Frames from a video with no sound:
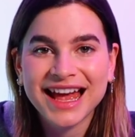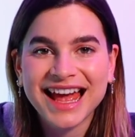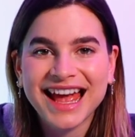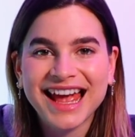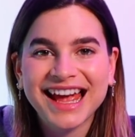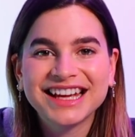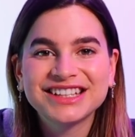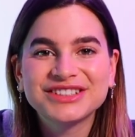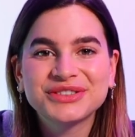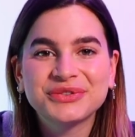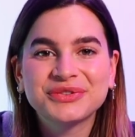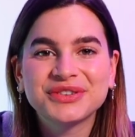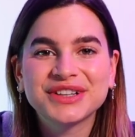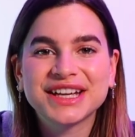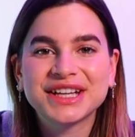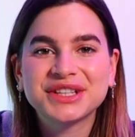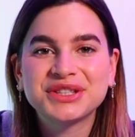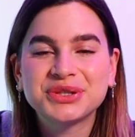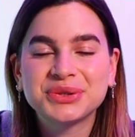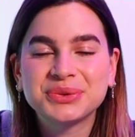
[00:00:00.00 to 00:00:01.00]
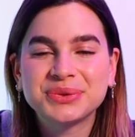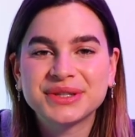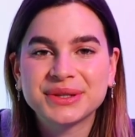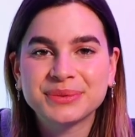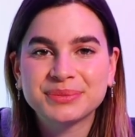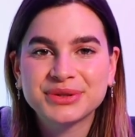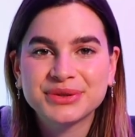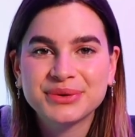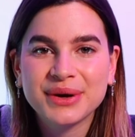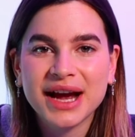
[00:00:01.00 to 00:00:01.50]
and don't forget to
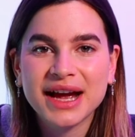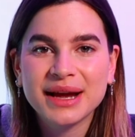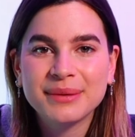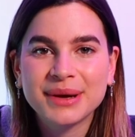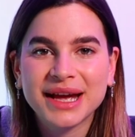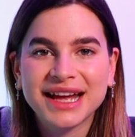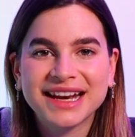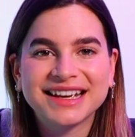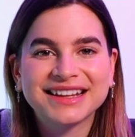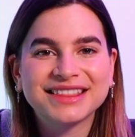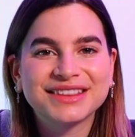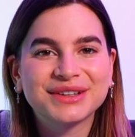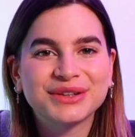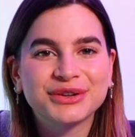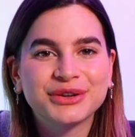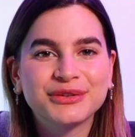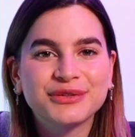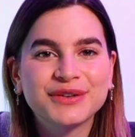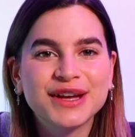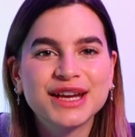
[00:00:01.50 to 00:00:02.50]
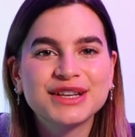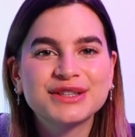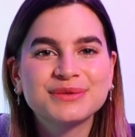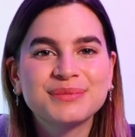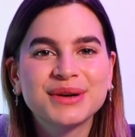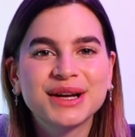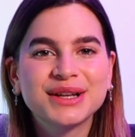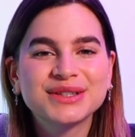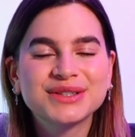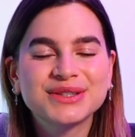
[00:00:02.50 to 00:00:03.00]
subscribe and hit the
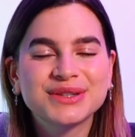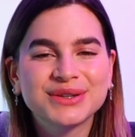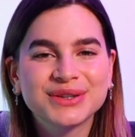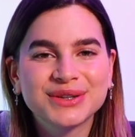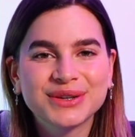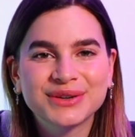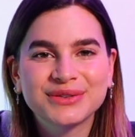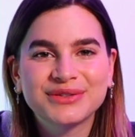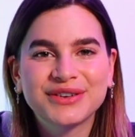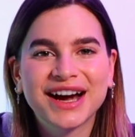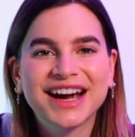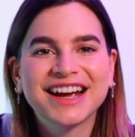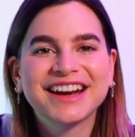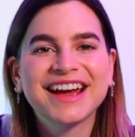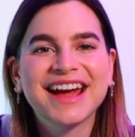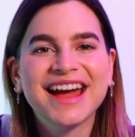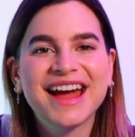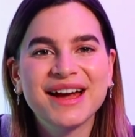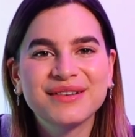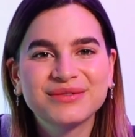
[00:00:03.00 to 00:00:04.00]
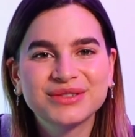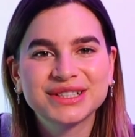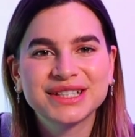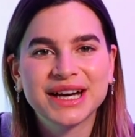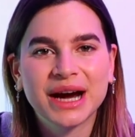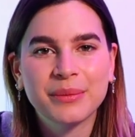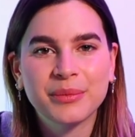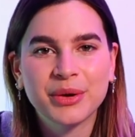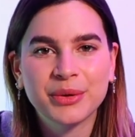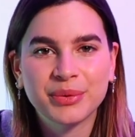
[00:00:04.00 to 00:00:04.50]
notification bell so you're notified every
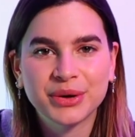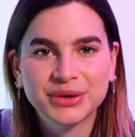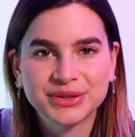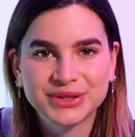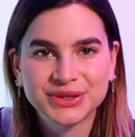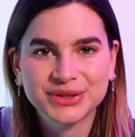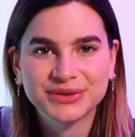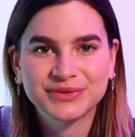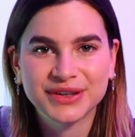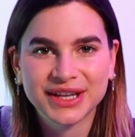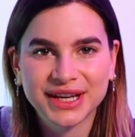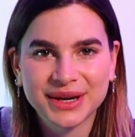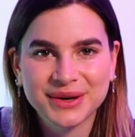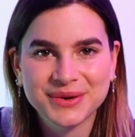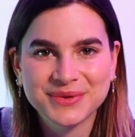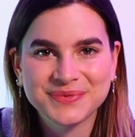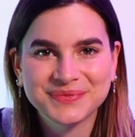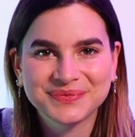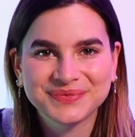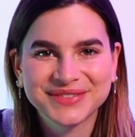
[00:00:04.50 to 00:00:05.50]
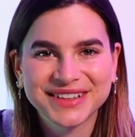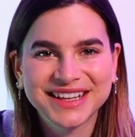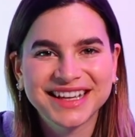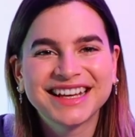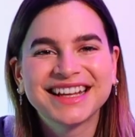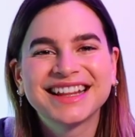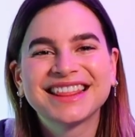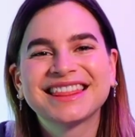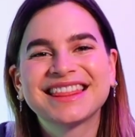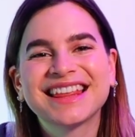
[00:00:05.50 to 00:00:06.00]
time we post a new video.
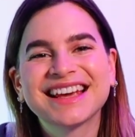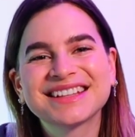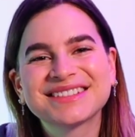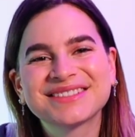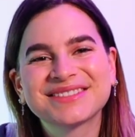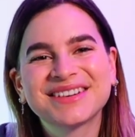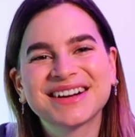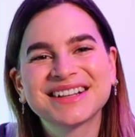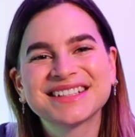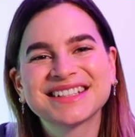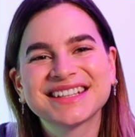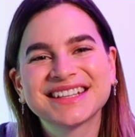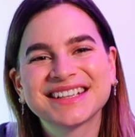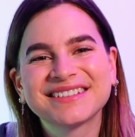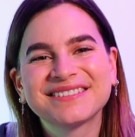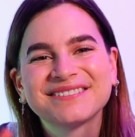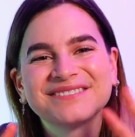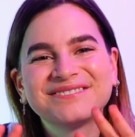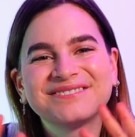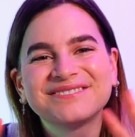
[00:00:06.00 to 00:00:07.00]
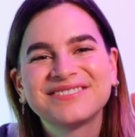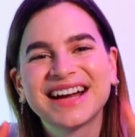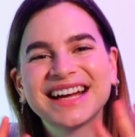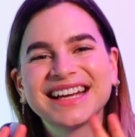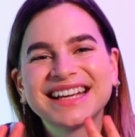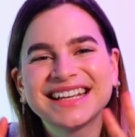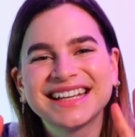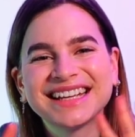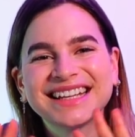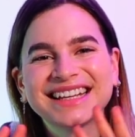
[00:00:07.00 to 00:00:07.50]
Thanks for watching.
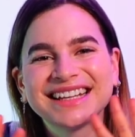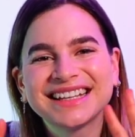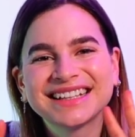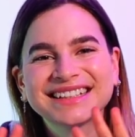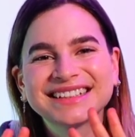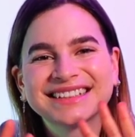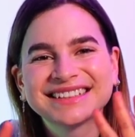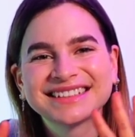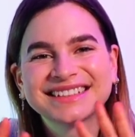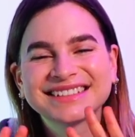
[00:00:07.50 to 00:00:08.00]
Bye!